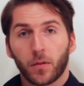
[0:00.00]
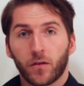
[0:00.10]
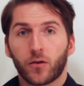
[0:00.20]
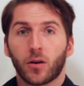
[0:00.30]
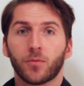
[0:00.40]

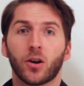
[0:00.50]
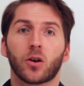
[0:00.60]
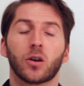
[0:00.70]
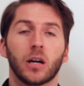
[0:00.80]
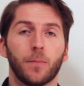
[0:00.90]
from
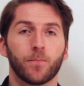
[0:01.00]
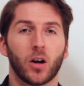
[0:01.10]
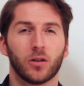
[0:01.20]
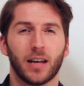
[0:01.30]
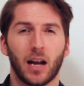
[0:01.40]
your
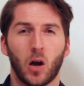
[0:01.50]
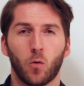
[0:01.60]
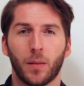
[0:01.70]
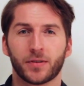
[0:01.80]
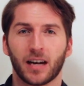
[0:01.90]
hotel
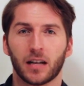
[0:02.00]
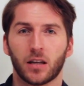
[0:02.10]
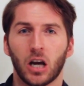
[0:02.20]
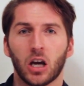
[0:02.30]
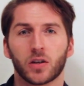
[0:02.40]
website.
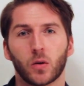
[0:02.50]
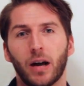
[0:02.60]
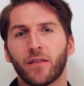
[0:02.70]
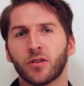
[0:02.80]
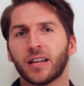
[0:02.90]
So
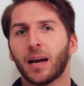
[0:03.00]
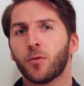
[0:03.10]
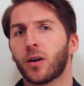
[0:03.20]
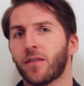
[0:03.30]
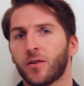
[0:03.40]
every time
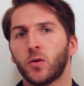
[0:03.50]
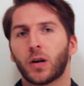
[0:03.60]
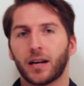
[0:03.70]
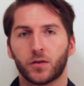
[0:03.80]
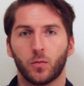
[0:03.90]
you have a new
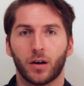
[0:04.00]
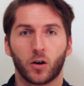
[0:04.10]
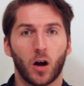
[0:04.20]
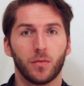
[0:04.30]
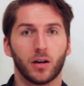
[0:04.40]
customer
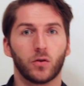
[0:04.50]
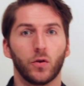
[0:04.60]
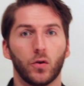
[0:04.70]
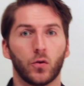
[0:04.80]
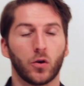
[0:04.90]
coming to
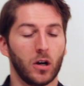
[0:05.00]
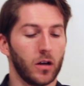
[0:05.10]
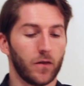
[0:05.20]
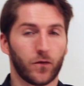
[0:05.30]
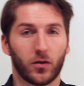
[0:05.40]
you
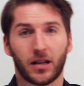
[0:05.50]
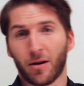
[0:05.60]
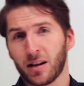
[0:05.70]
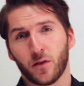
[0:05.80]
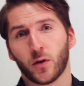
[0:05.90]

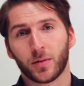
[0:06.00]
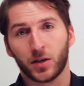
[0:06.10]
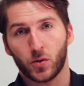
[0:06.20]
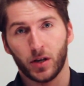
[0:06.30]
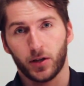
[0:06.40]
directly from the
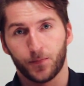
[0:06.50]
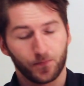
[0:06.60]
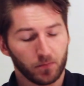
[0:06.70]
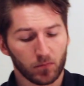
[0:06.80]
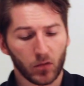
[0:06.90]
street,
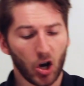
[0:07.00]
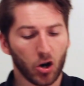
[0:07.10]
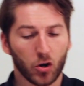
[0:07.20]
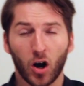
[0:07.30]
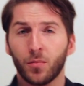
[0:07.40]

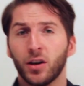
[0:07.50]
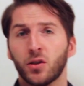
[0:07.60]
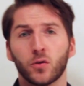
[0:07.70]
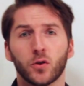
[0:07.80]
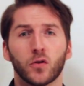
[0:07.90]
or
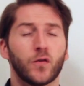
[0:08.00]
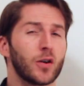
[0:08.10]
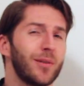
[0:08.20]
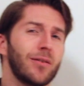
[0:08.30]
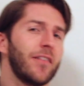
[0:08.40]
coming to you
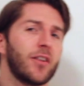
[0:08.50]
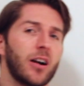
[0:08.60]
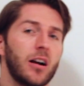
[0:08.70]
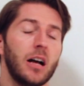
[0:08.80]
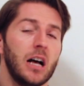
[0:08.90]
from a
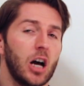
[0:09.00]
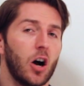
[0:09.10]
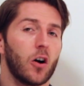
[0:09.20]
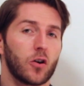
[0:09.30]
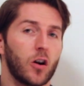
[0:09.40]
referral,
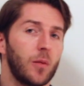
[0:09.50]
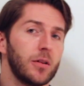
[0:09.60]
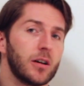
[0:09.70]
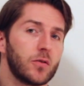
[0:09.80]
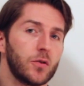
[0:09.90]
or
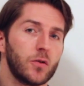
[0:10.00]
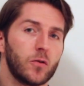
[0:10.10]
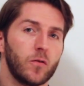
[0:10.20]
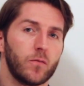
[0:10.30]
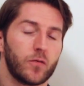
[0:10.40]
coming to
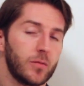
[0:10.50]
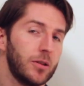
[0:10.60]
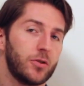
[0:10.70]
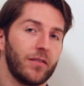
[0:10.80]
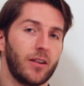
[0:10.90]
you from
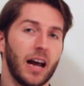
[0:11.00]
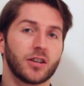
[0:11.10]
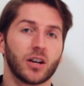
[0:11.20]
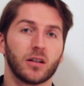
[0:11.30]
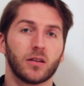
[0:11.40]
a travel
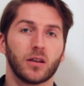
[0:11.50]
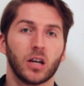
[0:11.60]
agent,